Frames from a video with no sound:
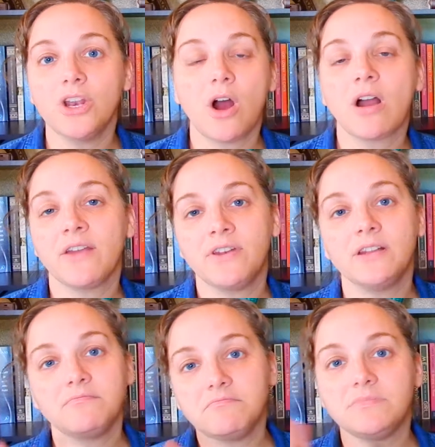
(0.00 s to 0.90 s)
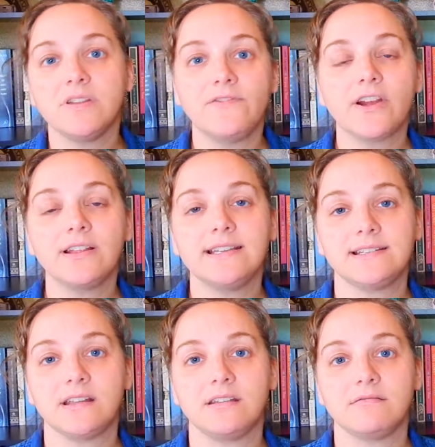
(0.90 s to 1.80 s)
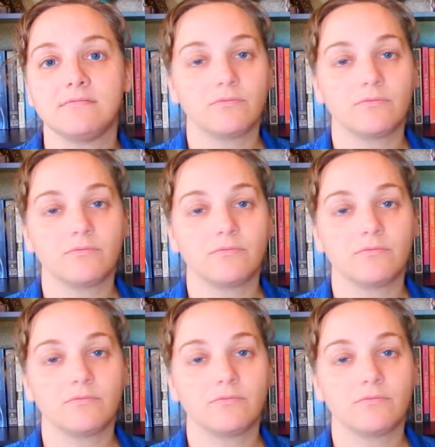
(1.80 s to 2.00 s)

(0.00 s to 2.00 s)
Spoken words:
I'll give it a fairly decent